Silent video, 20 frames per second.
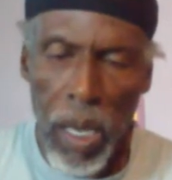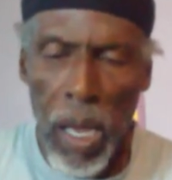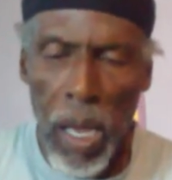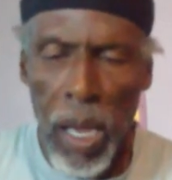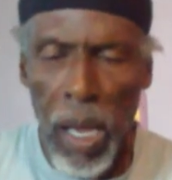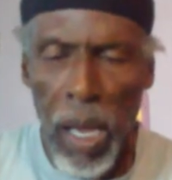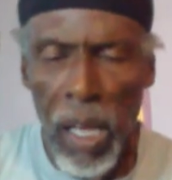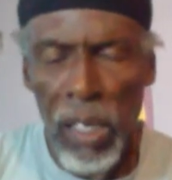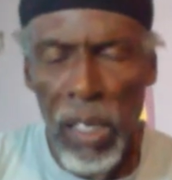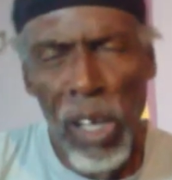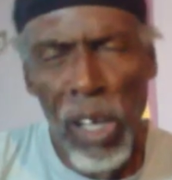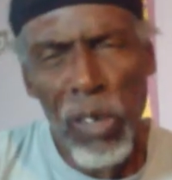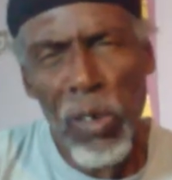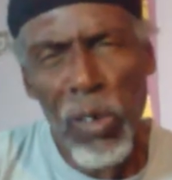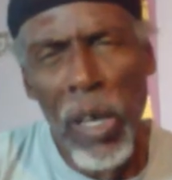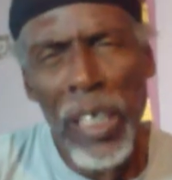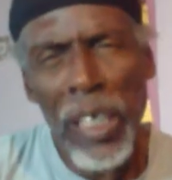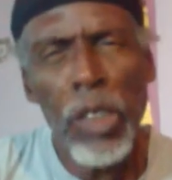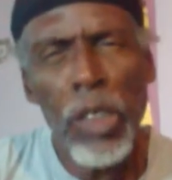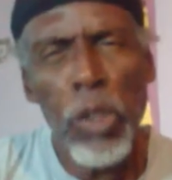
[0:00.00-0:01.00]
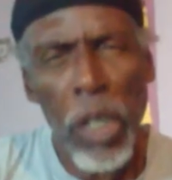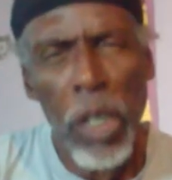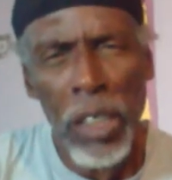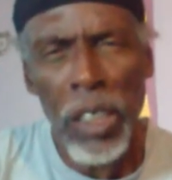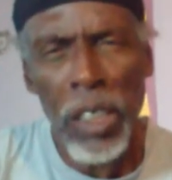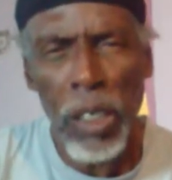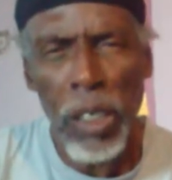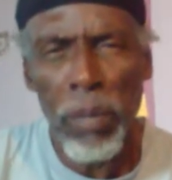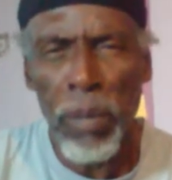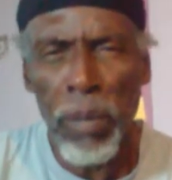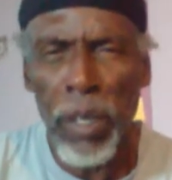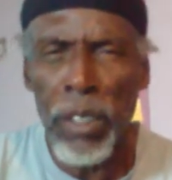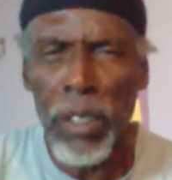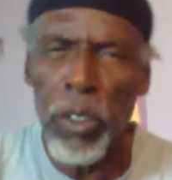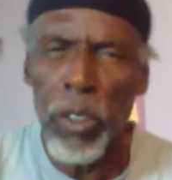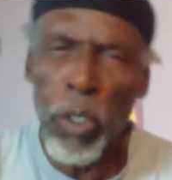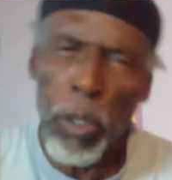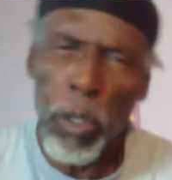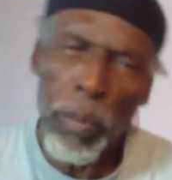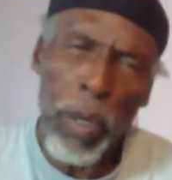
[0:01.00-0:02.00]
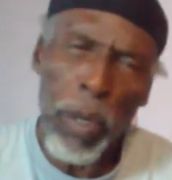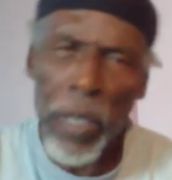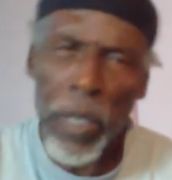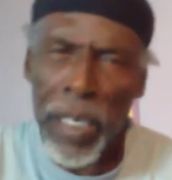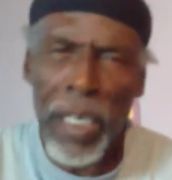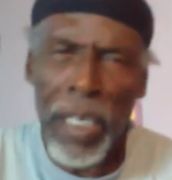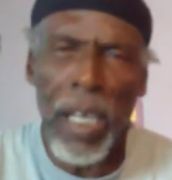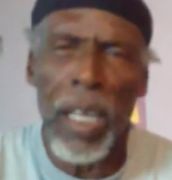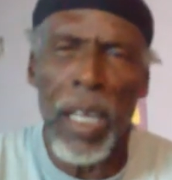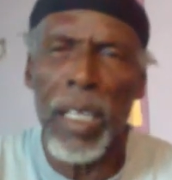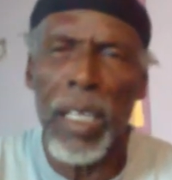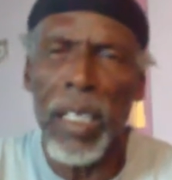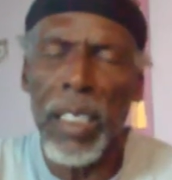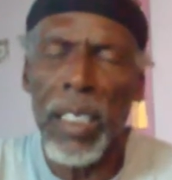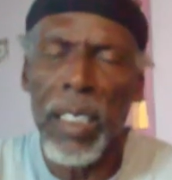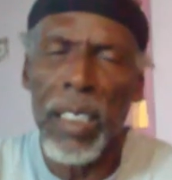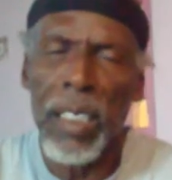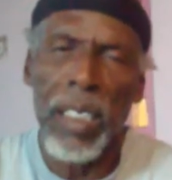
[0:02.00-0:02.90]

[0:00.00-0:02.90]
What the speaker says: Not really tricks, but numerical